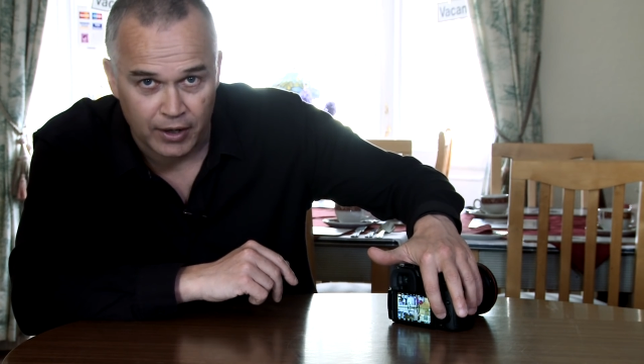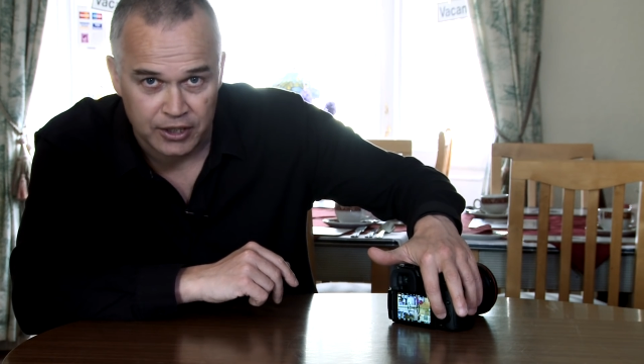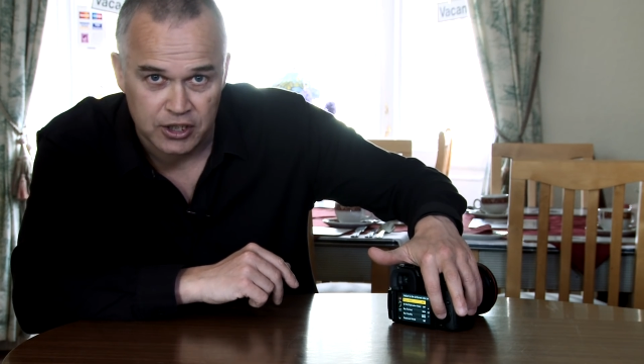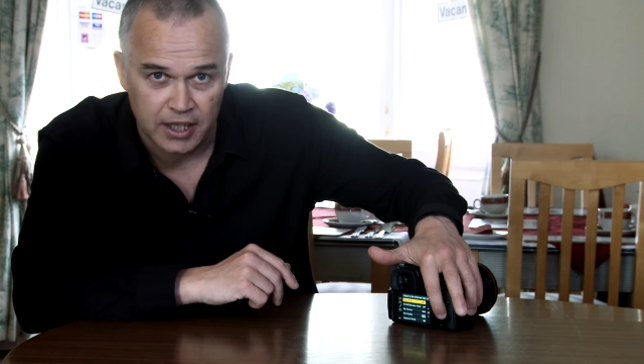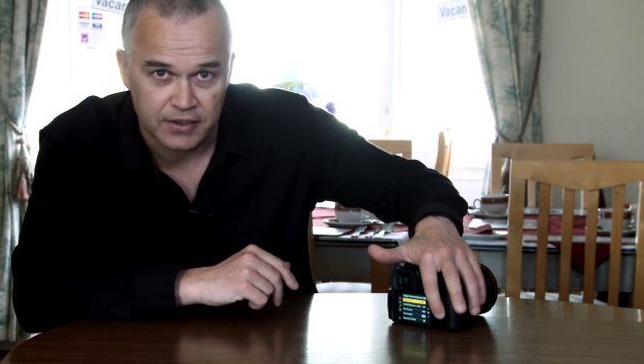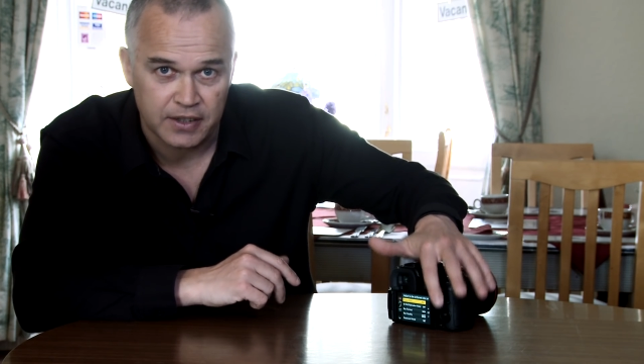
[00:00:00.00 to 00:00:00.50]

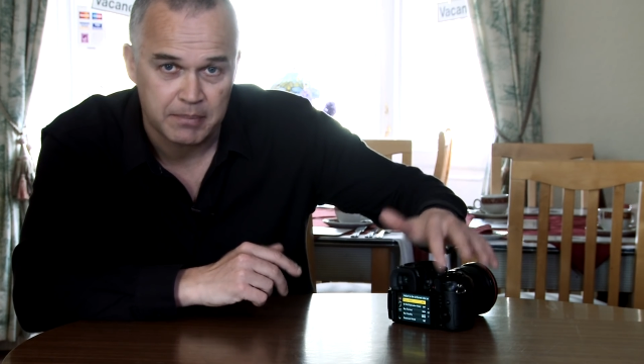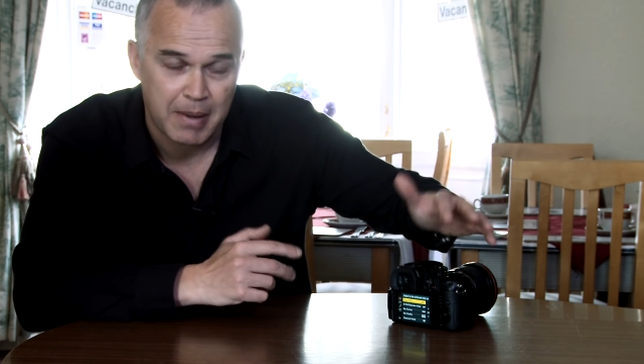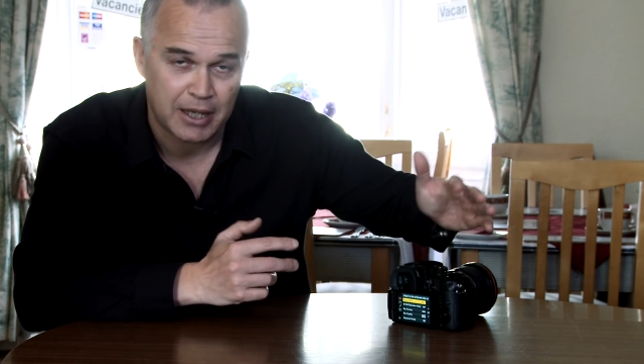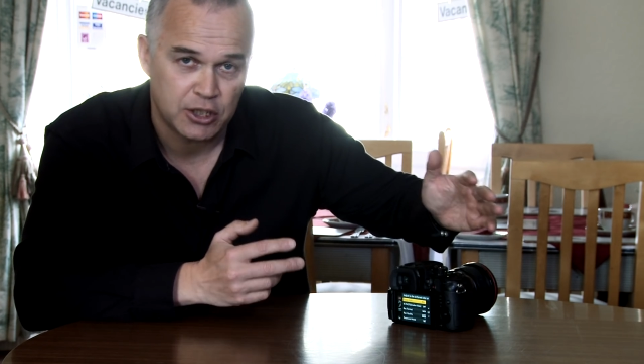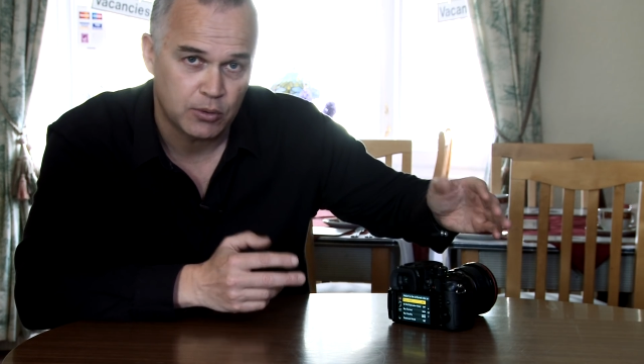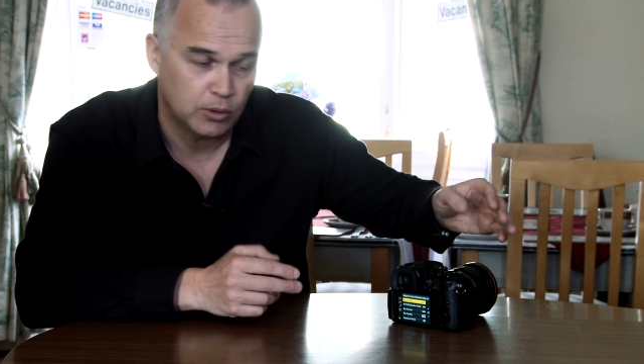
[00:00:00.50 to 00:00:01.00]
actually in the
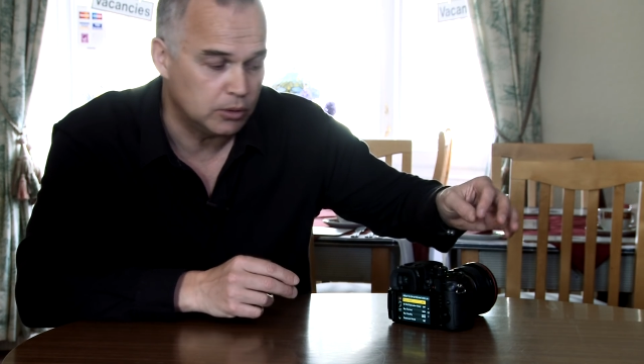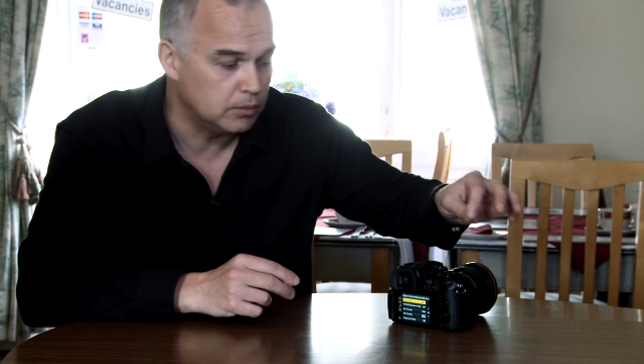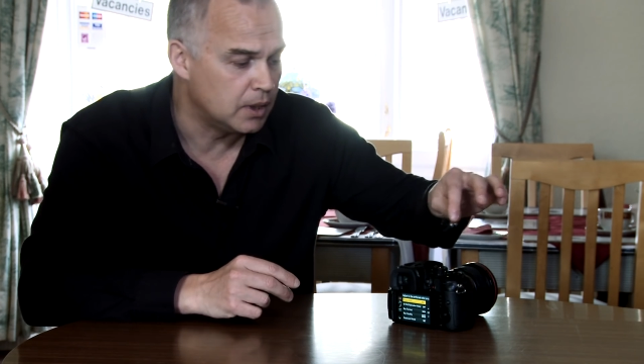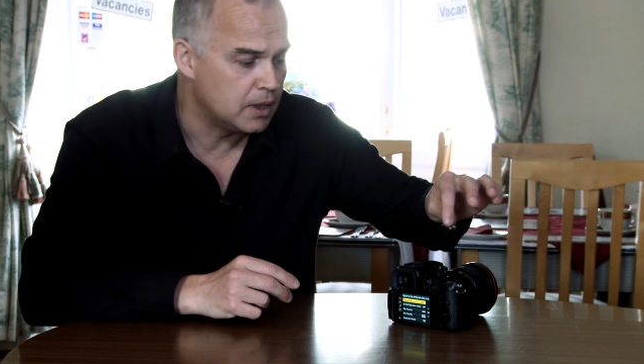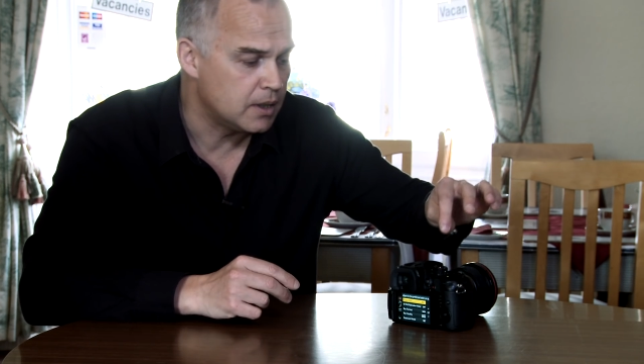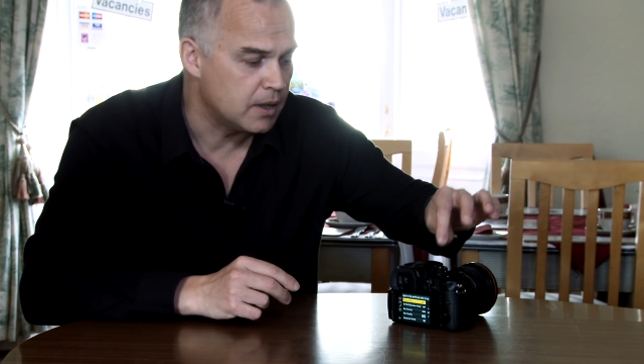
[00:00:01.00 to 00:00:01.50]
manual
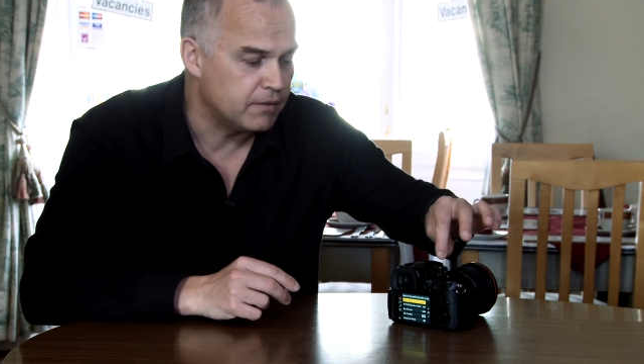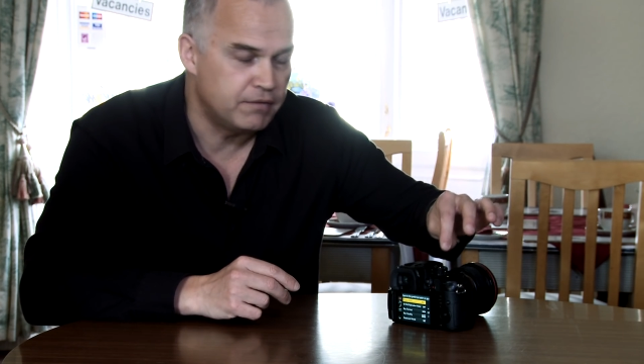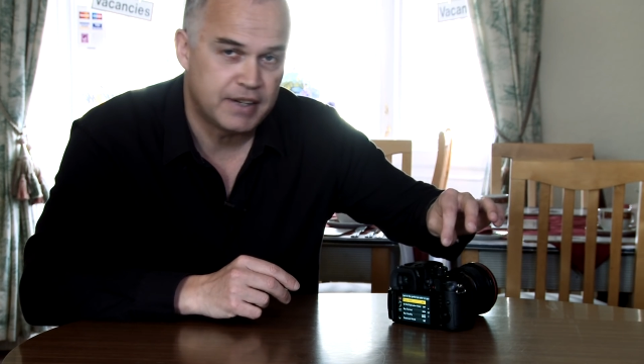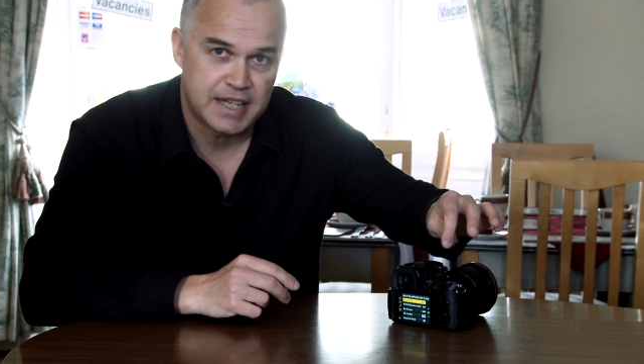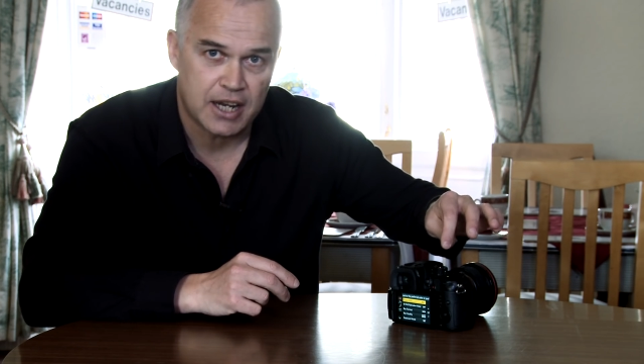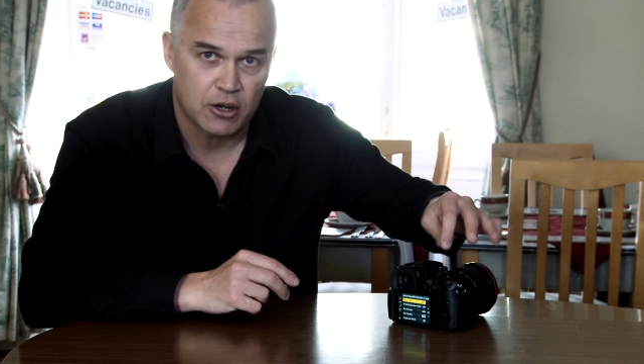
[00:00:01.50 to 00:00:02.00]

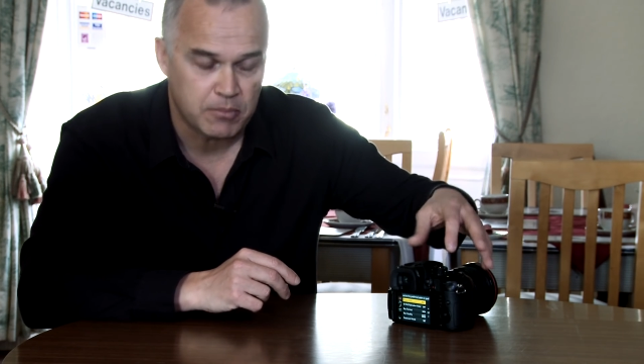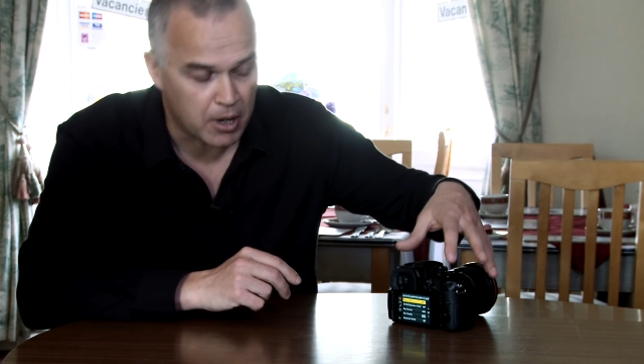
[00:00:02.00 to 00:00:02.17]
video